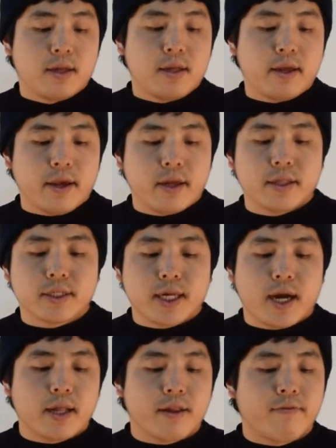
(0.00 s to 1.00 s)
in
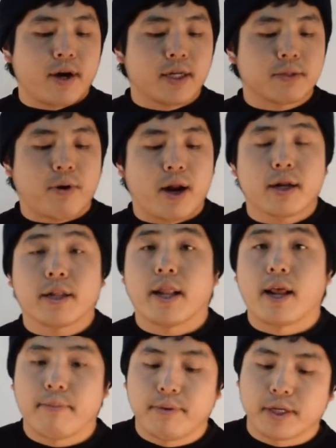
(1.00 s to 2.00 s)
design, device, product, and
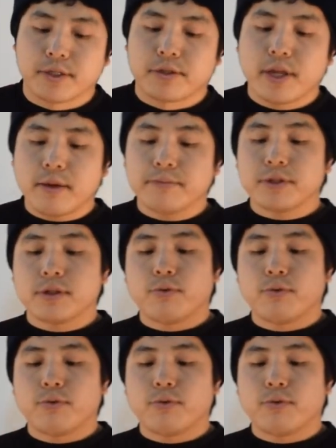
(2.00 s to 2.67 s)
application teams.